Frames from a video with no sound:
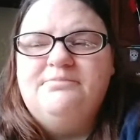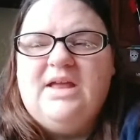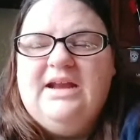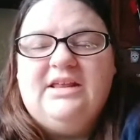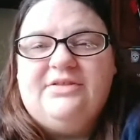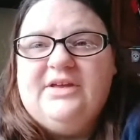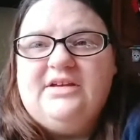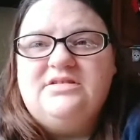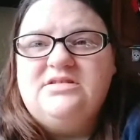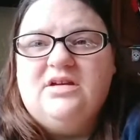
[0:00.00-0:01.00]

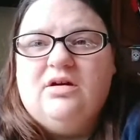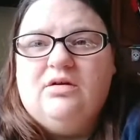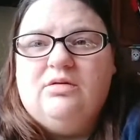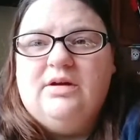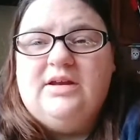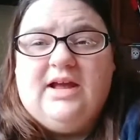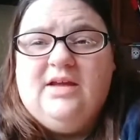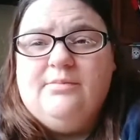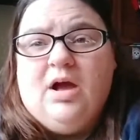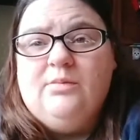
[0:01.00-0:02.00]
anything. So, and I
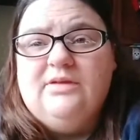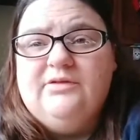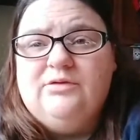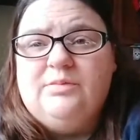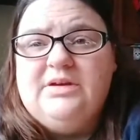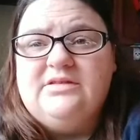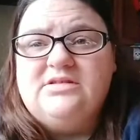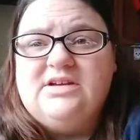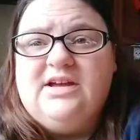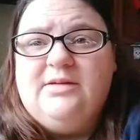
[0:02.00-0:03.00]
had mom living with me at
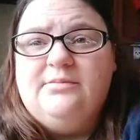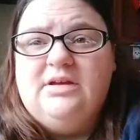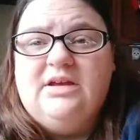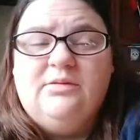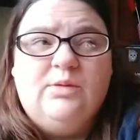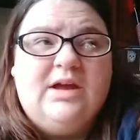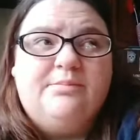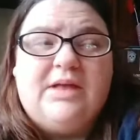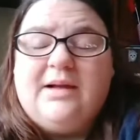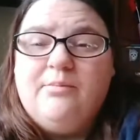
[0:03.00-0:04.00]
the time, and we
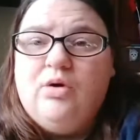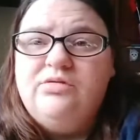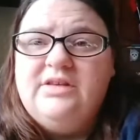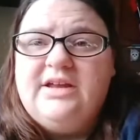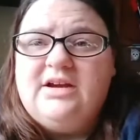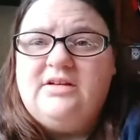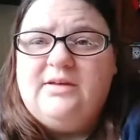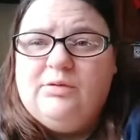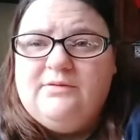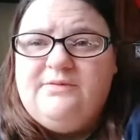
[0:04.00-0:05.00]
had black mold in there, and
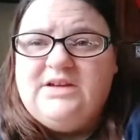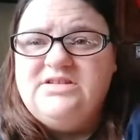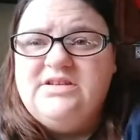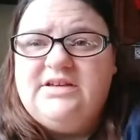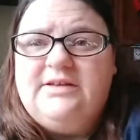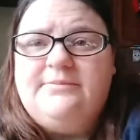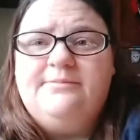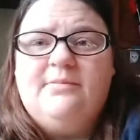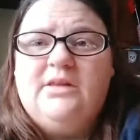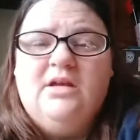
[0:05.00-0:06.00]
they wouldn't fix it.
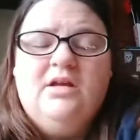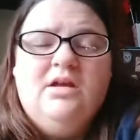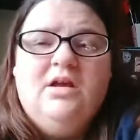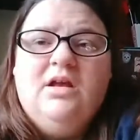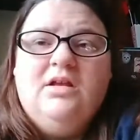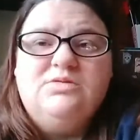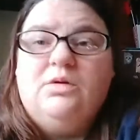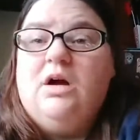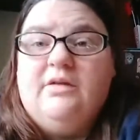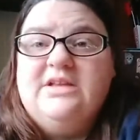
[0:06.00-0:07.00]

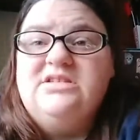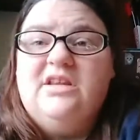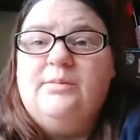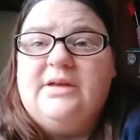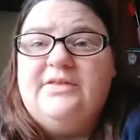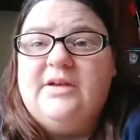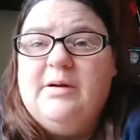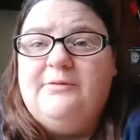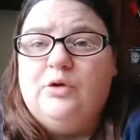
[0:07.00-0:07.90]
So, oh, that's another big thing about